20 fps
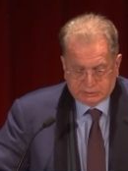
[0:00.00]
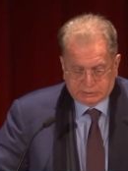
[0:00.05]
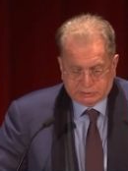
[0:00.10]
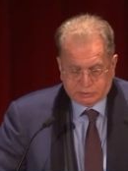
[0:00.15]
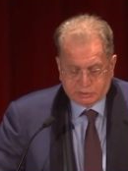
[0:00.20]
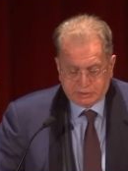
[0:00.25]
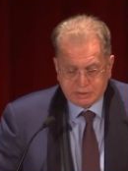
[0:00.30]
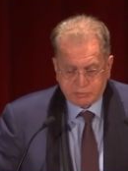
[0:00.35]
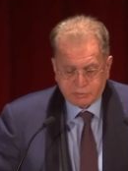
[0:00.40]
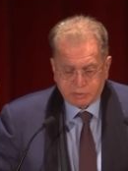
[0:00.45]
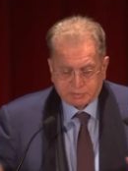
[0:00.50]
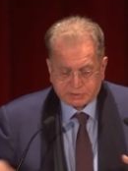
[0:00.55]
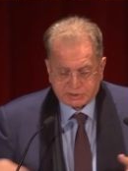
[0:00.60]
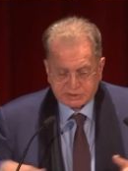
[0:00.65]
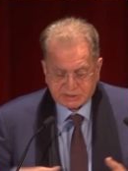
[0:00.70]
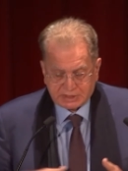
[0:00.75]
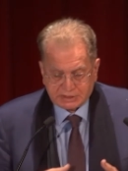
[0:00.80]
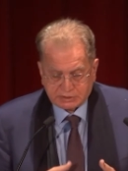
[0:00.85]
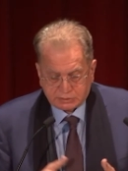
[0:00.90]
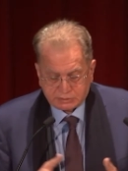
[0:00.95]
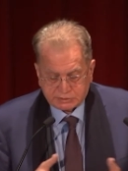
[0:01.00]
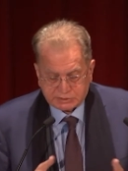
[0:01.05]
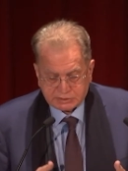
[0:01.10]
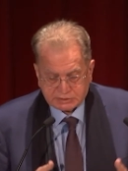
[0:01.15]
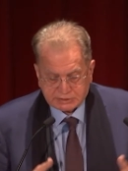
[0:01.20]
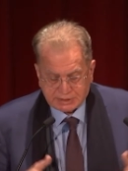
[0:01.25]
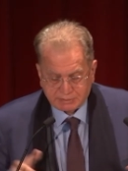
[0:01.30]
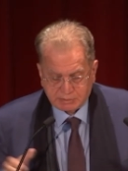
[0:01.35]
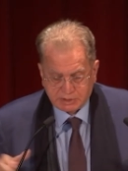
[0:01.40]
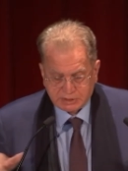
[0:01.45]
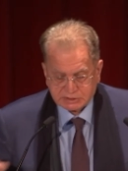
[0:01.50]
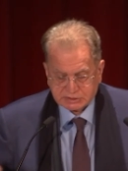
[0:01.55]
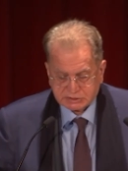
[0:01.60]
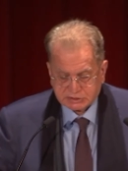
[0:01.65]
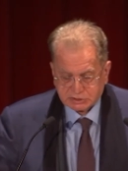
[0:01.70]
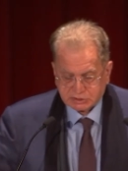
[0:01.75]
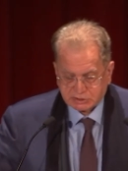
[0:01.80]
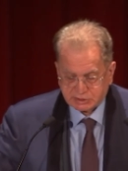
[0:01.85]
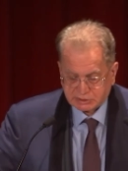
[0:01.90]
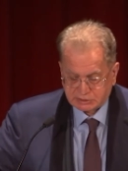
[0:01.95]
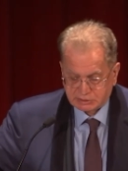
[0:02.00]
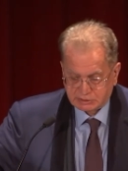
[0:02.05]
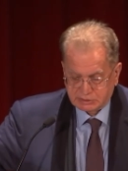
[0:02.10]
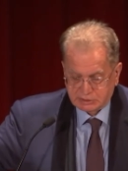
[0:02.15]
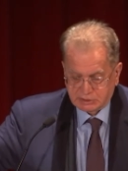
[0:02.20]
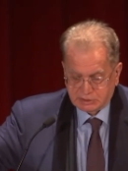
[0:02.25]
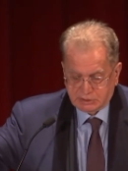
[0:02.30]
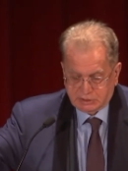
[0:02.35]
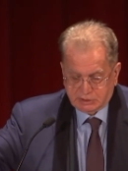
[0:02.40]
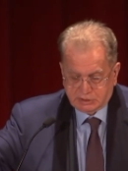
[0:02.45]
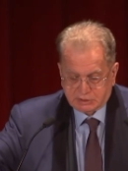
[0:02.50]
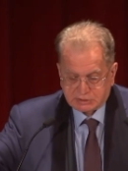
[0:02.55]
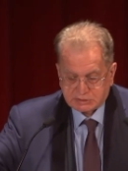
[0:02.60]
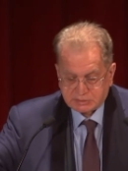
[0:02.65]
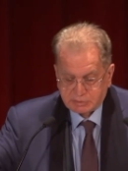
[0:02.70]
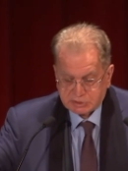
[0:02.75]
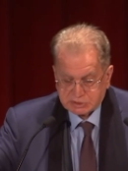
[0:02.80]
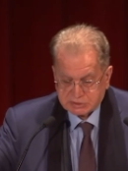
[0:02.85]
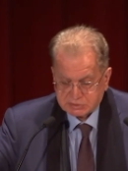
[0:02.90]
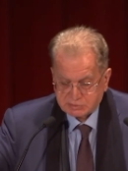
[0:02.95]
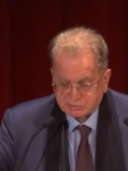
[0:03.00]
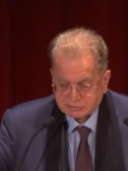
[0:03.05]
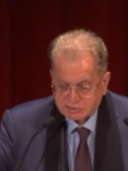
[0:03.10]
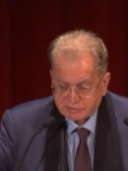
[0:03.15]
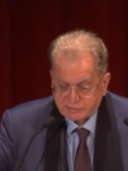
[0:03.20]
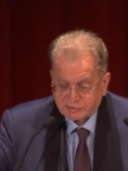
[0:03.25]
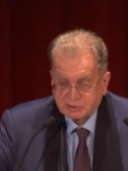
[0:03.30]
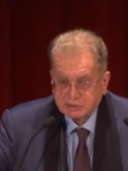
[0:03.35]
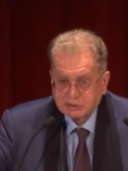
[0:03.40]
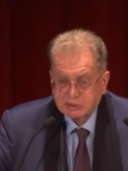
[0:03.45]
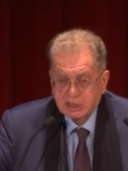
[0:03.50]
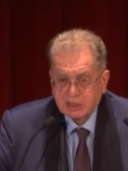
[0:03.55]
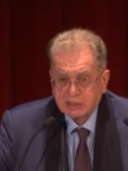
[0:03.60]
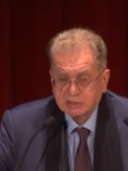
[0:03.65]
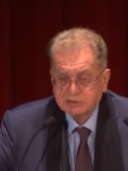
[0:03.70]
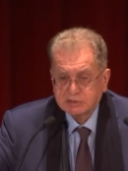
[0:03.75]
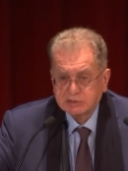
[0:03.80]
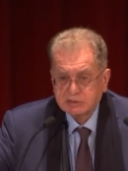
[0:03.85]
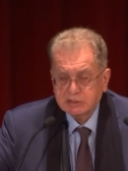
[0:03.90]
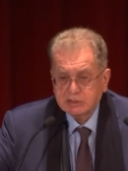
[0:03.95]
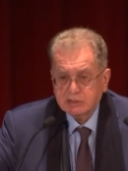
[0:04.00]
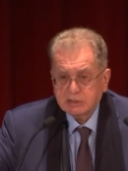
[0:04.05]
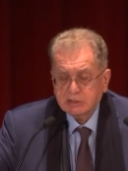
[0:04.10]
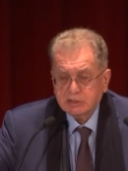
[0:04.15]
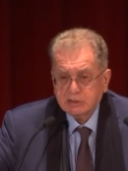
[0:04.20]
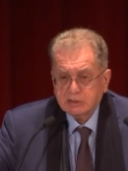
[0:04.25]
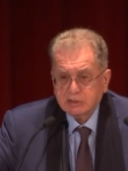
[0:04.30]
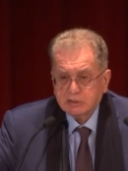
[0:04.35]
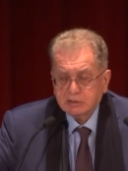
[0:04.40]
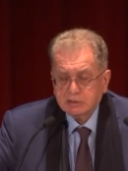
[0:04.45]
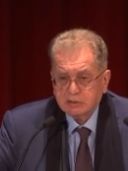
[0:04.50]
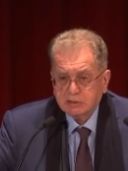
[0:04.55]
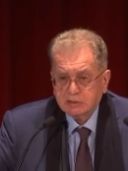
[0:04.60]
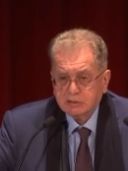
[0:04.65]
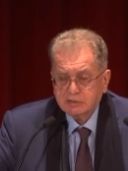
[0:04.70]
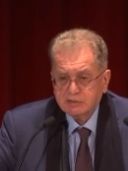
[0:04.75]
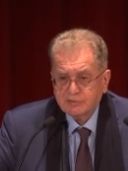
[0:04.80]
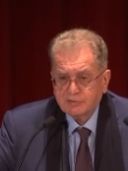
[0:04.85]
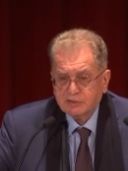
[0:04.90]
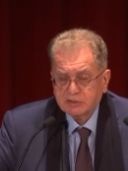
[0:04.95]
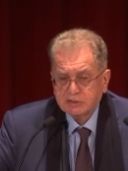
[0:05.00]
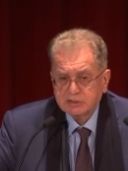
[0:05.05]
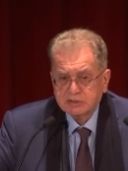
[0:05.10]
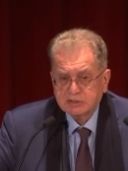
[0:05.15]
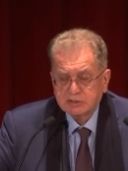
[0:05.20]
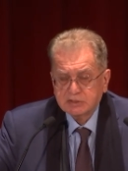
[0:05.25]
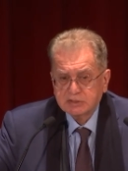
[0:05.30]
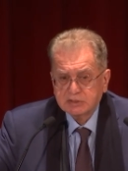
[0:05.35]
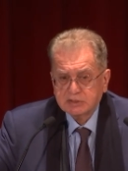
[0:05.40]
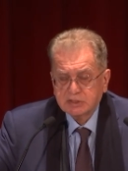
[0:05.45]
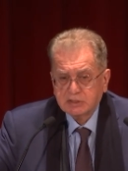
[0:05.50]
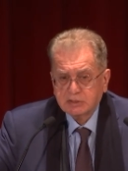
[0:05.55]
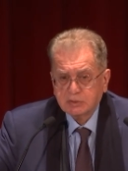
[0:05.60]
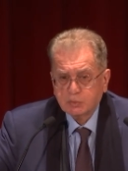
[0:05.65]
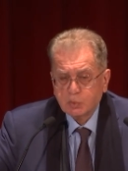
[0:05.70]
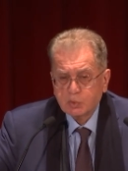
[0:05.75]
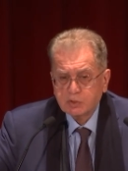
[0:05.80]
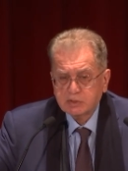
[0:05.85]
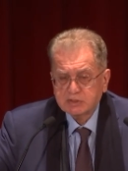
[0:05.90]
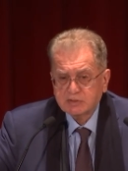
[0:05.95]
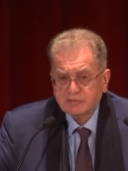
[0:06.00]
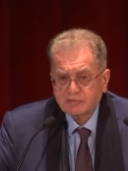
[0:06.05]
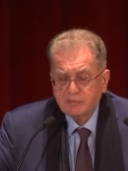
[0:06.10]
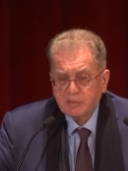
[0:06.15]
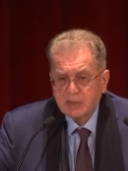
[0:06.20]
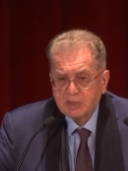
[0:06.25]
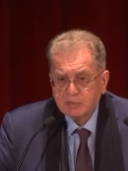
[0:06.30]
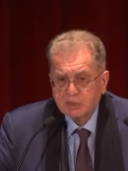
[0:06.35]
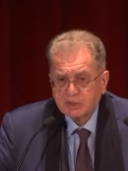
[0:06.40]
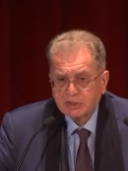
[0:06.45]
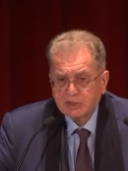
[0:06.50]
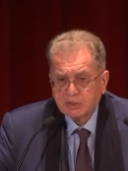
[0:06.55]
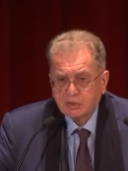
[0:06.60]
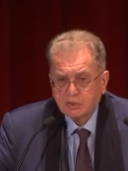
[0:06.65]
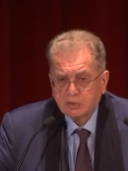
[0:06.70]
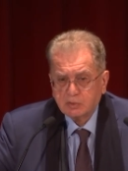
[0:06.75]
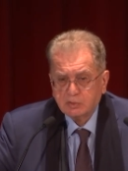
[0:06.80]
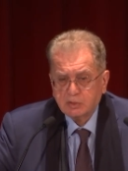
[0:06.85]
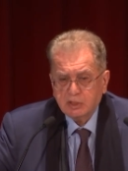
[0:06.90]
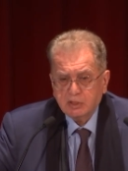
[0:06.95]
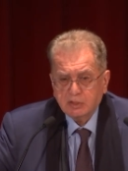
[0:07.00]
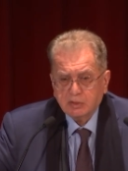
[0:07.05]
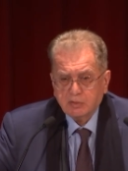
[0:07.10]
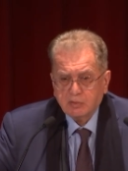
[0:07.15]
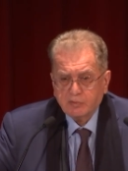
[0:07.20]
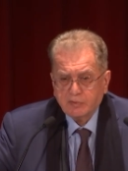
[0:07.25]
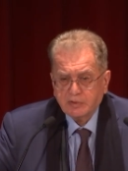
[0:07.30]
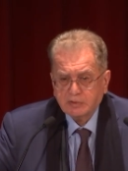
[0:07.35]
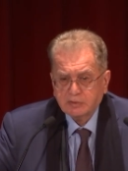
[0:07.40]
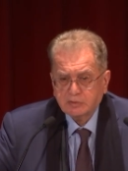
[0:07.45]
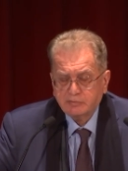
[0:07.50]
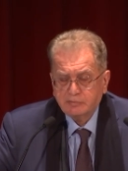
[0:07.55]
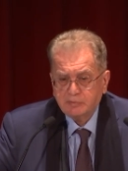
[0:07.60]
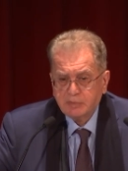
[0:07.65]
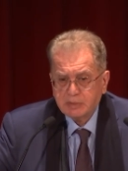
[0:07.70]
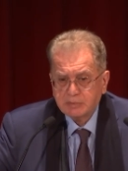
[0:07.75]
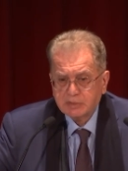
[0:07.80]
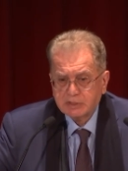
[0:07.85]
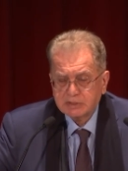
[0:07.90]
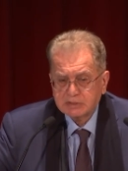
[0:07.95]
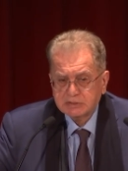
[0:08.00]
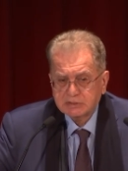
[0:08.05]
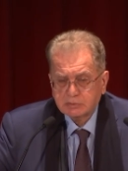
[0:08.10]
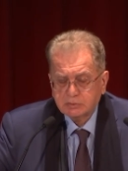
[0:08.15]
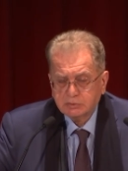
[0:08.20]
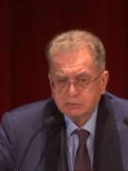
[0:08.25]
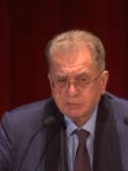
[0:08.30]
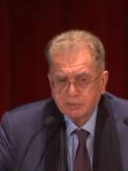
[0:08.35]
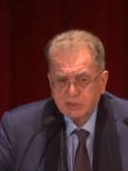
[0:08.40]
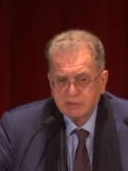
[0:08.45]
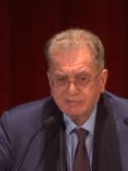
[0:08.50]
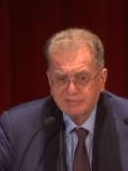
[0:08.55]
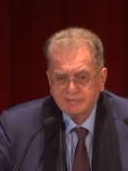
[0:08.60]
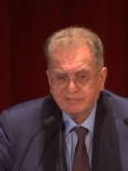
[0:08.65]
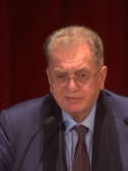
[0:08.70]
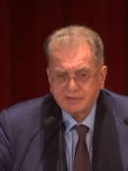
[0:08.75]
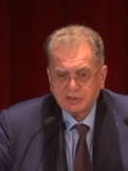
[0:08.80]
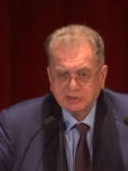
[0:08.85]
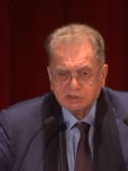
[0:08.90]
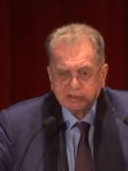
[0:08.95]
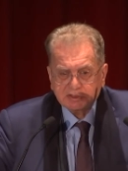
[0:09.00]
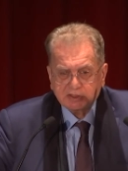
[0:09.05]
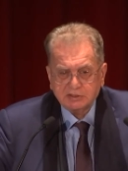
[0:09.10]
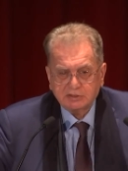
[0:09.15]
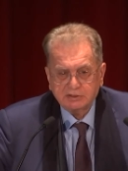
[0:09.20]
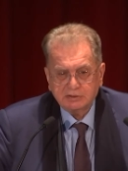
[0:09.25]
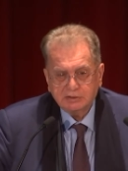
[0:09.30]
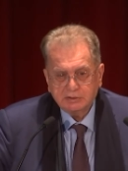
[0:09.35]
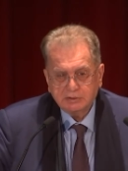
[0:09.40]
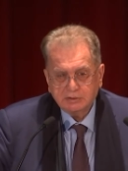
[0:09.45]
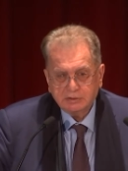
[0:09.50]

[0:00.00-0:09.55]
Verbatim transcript: to them we present also some historical exhibitions of different kinds. The uh, differences and wars of memory or conflict of memories could be vertical,